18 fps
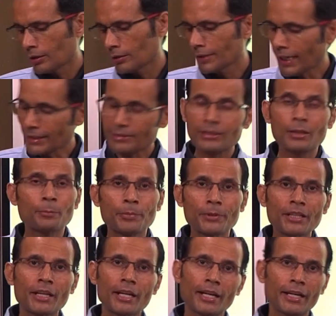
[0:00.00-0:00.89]
That's the
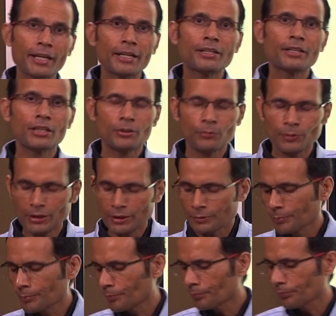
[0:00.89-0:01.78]
PA interval.
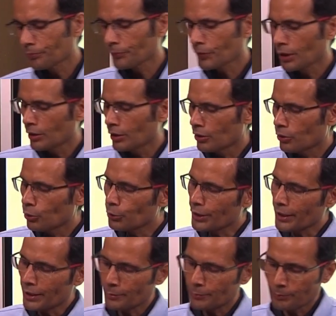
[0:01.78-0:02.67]

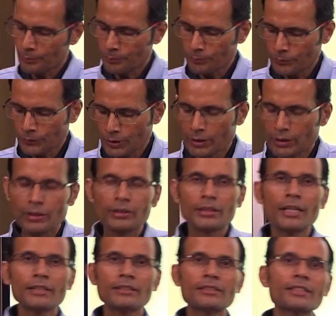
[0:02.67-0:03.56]
Okay,
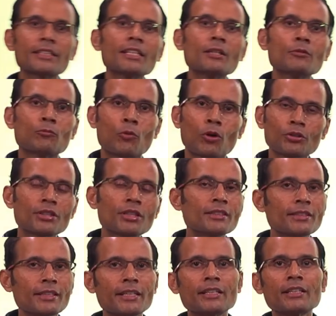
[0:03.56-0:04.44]
let's see what
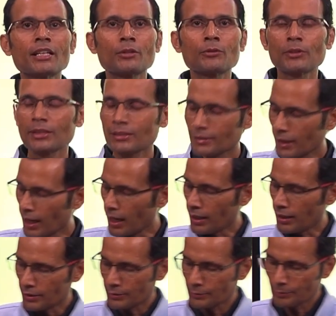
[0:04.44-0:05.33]
these intervals
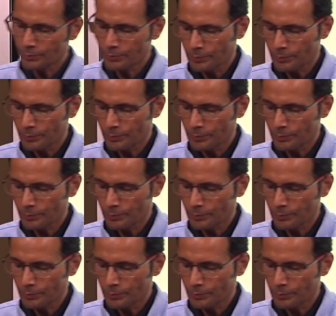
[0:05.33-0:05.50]
are.